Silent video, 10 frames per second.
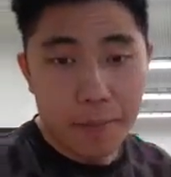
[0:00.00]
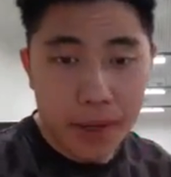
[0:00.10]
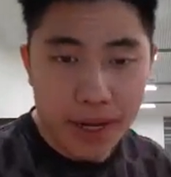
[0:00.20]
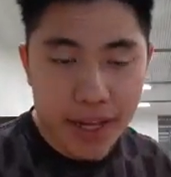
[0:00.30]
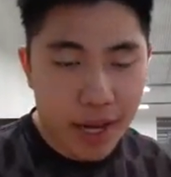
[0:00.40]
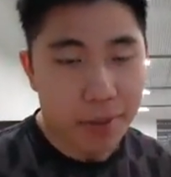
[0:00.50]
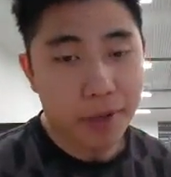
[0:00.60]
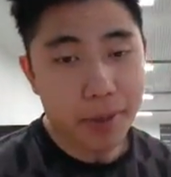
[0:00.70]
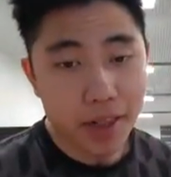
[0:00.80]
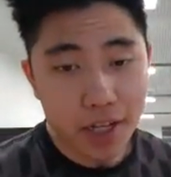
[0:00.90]
But yeah, I'm
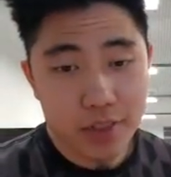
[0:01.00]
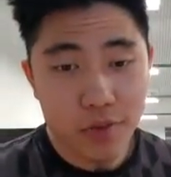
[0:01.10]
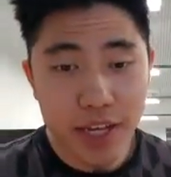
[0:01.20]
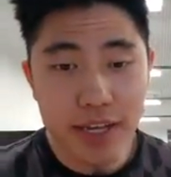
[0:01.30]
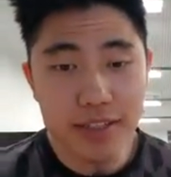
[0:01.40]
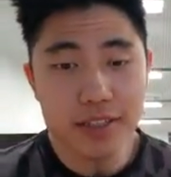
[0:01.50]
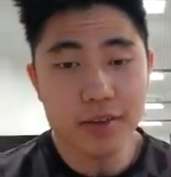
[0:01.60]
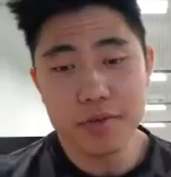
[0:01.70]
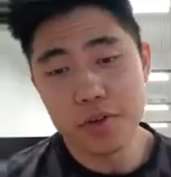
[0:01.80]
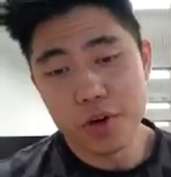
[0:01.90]
gonna be in Las Vegas
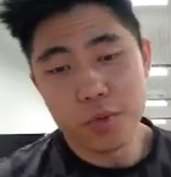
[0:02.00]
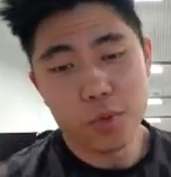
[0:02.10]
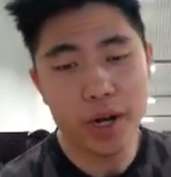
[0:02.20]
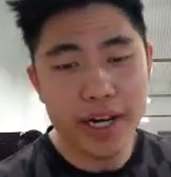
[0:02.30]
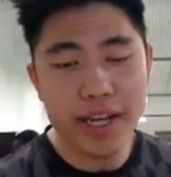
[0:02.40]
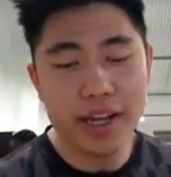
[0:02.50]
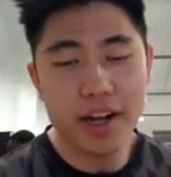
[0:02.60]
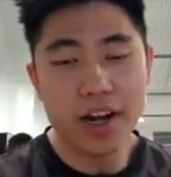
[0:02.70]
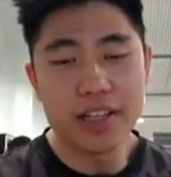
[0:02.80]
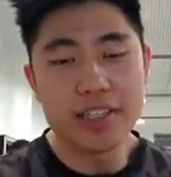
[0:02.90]
for a wedding
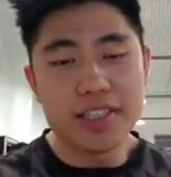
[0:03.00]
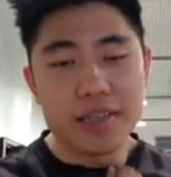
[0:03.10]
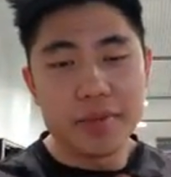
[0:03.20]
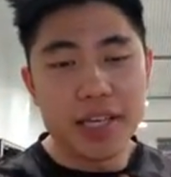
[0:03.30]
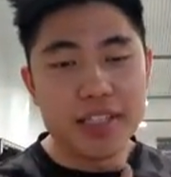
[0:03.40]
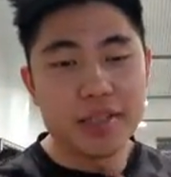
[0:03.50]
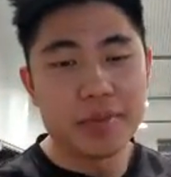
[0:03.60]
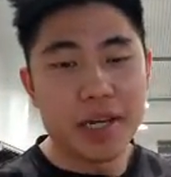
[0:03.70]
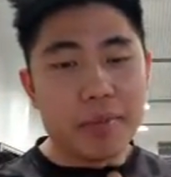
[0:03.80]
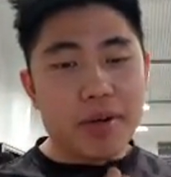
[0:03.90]
on in
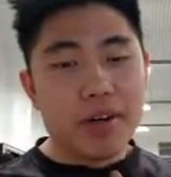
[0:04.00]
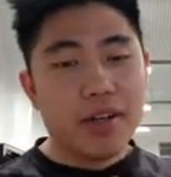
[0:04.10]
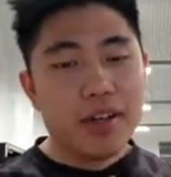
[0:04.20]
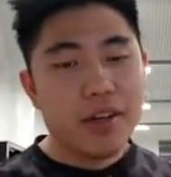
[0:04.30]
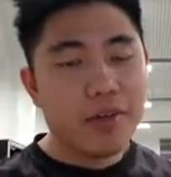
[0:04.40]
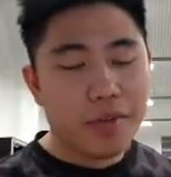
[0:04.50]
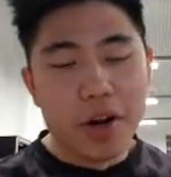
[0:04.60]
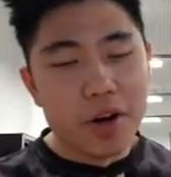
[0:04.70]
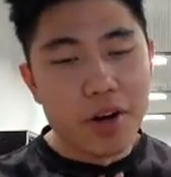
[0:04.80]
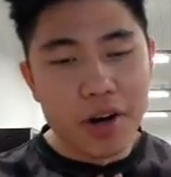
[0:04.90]
September.
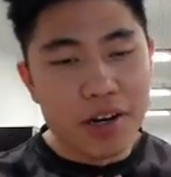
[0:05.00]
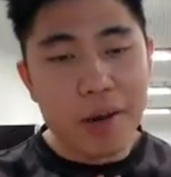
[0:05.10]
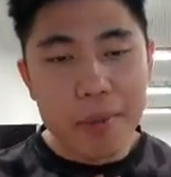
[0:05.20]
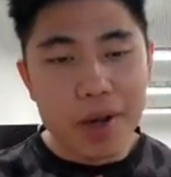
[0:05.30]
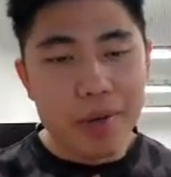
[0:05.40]
No, no, no, not my